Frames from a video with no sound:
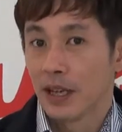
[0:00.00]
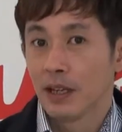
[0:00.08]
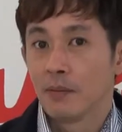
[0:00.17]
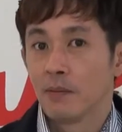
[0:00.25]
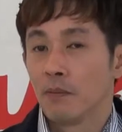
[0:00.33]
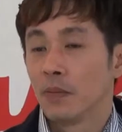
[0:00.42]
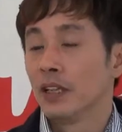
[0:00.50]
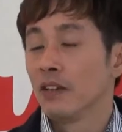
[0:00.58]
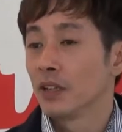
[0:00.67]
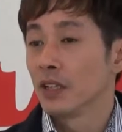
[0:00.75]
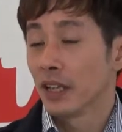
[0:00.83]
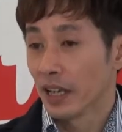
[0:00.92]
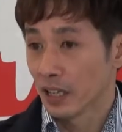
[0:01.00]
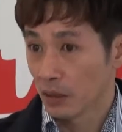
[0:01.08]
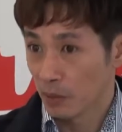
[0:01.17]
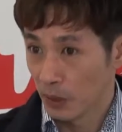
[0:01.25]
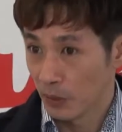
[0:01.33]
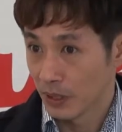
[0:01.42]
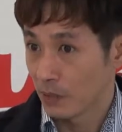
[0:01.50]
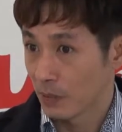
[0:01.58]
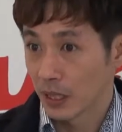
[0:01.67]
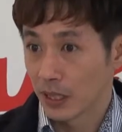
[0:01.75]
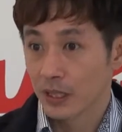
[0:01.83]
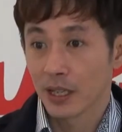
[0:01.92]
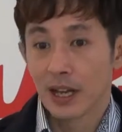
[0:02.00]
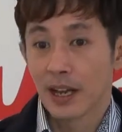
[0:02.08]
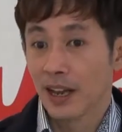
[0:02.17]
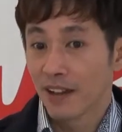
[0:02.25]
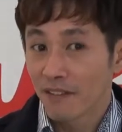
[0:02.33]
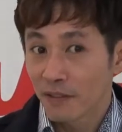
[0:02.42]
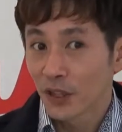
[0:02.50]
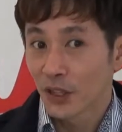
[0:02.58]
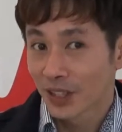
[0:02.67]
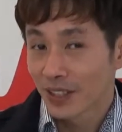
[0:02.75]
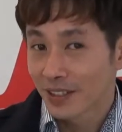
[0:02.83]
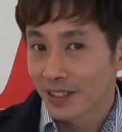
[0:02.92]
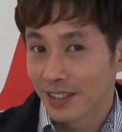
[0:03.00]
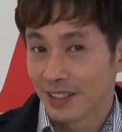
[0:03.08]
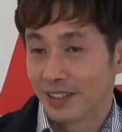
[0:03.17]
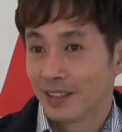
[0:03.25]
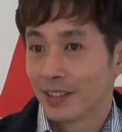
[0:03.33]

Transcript: And given that experience, because I have not seen